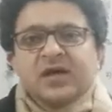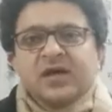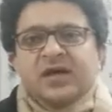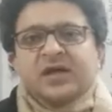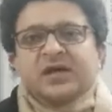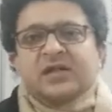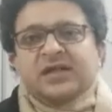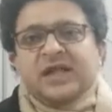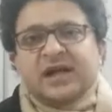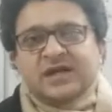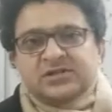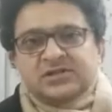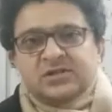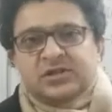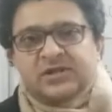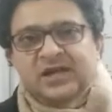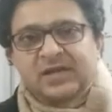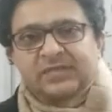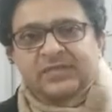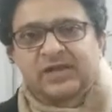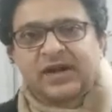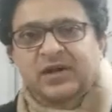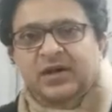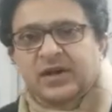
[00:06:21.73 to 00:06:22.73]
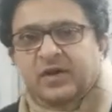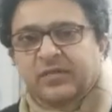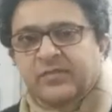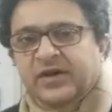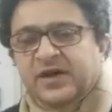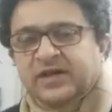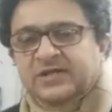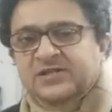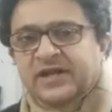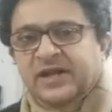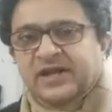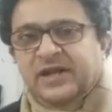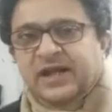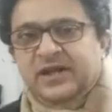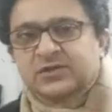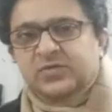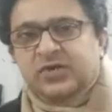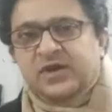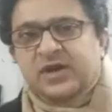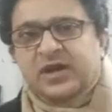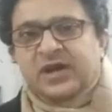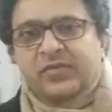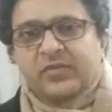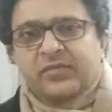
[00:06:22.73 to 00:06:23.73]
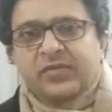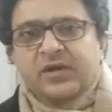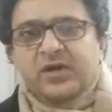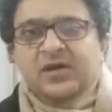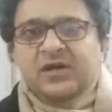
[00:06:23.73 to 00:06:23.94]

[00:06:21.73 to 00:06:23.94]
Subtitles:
That's keep that number aside. That's one number.